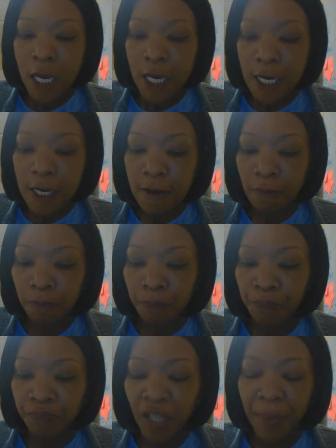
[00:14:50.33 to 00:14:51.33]

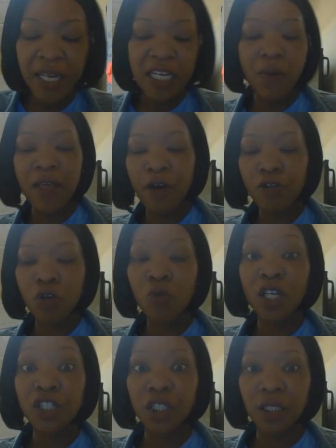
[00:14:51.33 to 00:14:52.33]
But anyway, those are
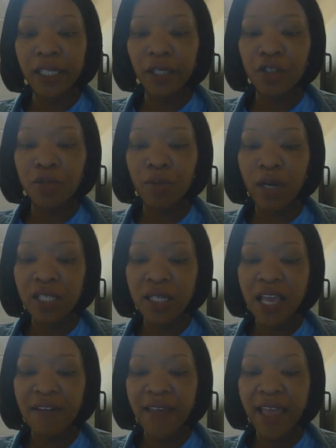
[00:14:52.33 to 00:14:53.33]
Russian leaders.
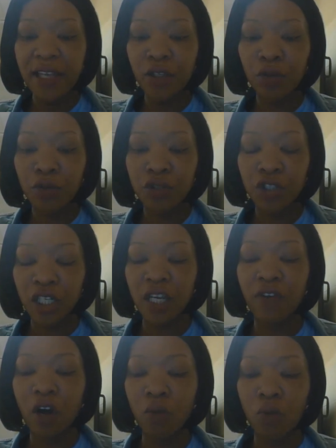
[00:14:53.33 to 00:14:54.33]
Brezhnev and
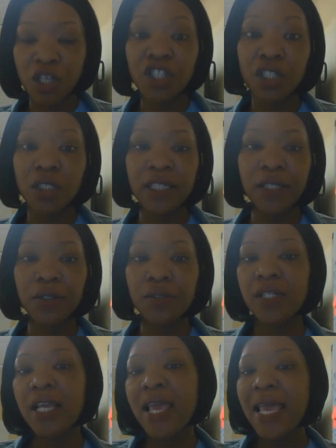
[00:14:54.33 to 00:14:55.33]
Khrushchev are Russian
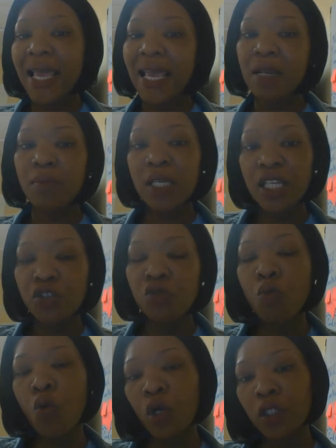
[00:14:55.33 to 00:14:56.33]
leaders, and
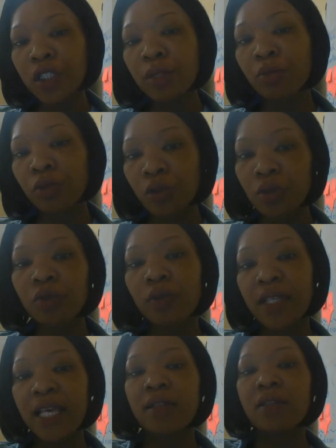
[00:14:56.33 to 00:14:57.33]
each more liberal
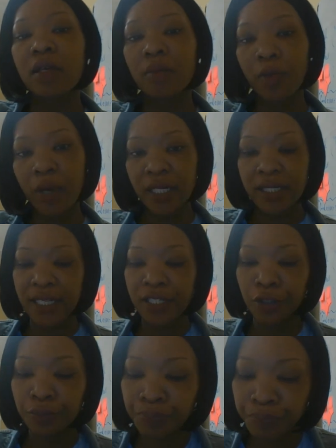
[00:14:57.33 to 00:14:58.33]
than the
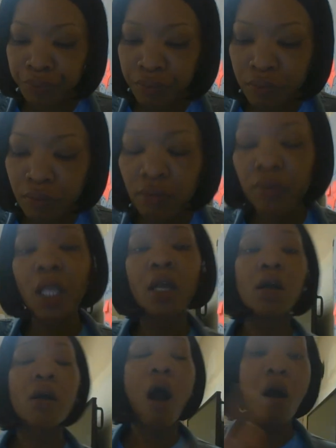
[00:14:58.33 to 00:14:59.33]
predecessor,
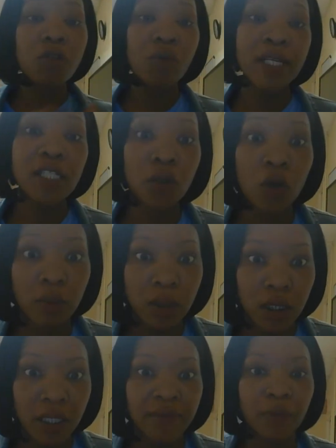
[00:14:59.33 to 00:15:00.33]
all the way to
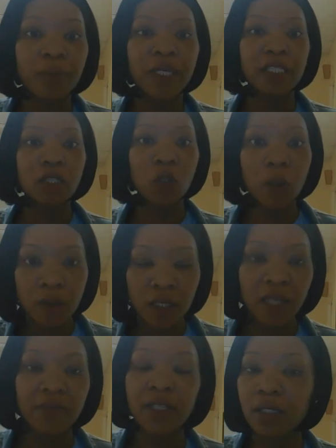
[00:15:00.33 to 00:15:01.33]
Gorbachev. When we get to
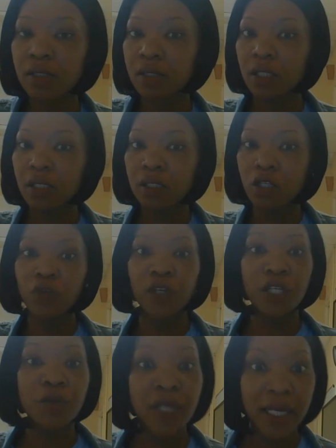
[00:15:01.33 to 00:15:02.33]
Gorbachev, the
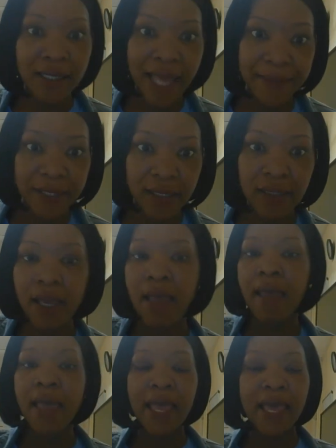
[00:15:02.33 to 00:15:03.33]
Soviet Union collapses,
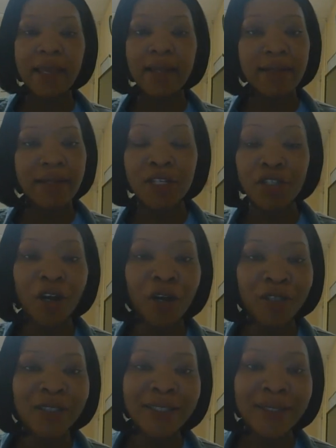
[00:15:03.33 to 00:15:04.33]
and it
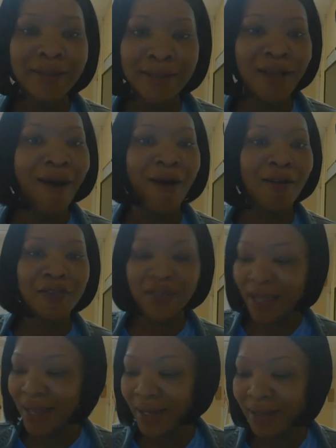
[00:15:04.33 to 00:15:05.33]
internally
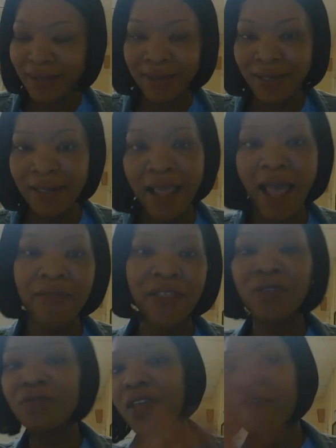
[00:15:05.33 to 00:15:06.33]
dissolves, and now
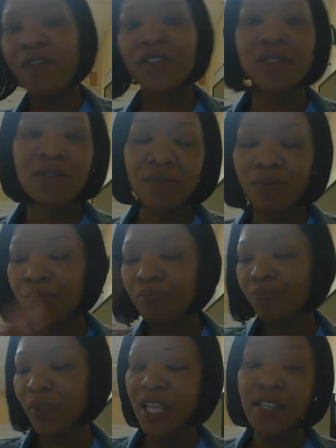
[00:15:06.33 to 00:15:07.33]
then you have
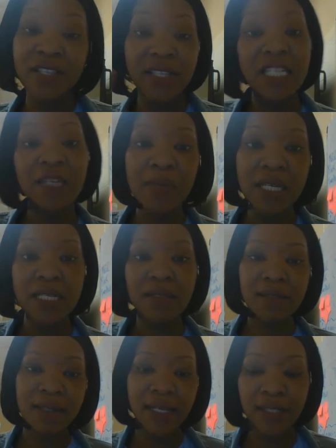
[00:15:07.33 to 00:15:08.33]
in these
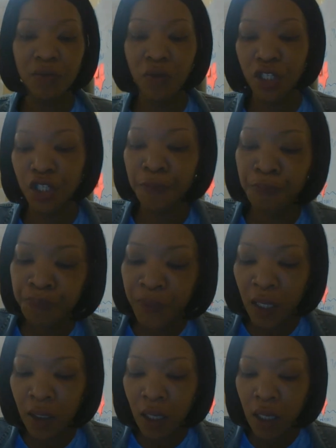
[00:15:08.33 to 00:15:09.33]
independent states in Russia.
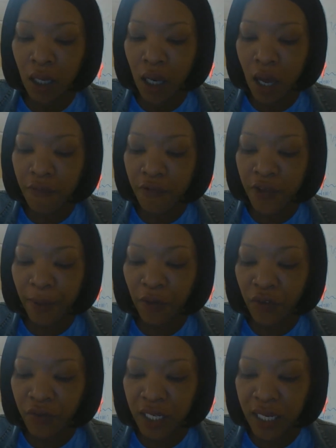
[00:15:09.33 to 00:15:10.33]

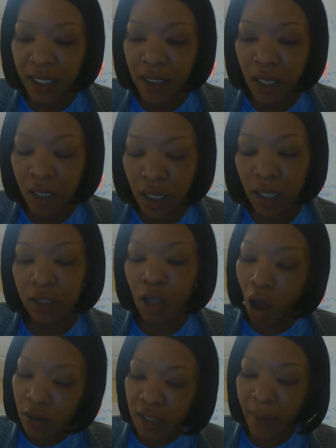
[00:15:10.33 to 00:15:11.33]
Chapter 15
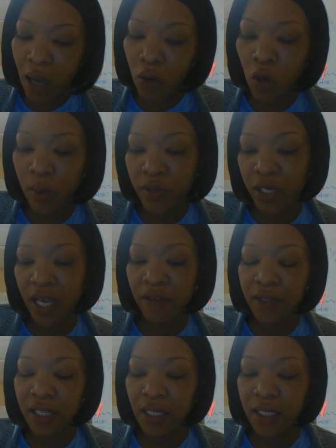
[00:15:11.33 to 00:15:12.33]
talks about
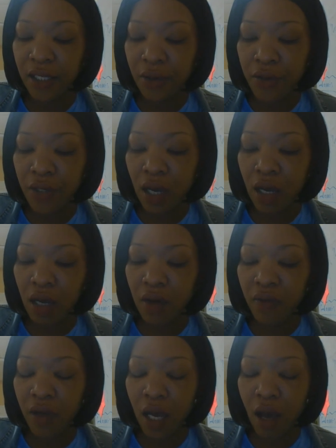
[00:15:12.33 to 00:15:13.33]
Gorbachev and the leaders
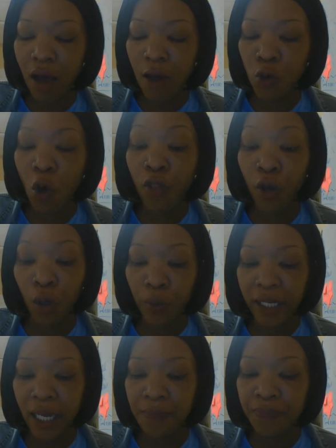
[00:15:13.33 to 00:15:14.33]
of North
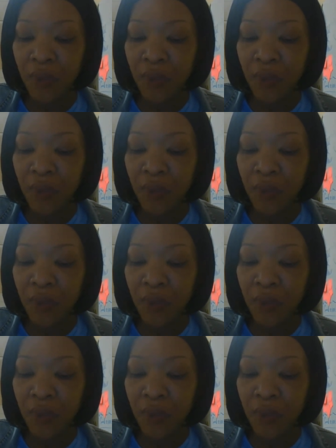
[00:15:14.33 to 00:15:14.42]
Korea,